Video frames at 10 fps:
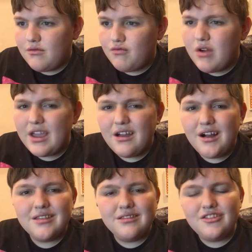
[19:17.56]

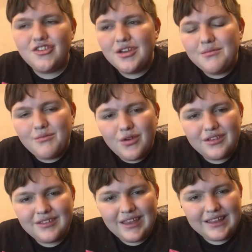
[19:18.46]
Raihan's gym
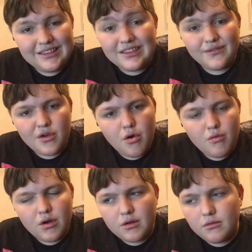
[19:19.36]
was a difficult
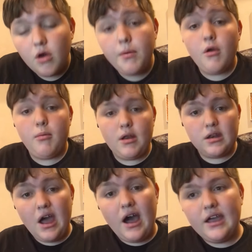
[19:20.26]
one. No Pokemon
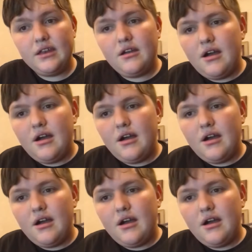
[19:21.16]
died,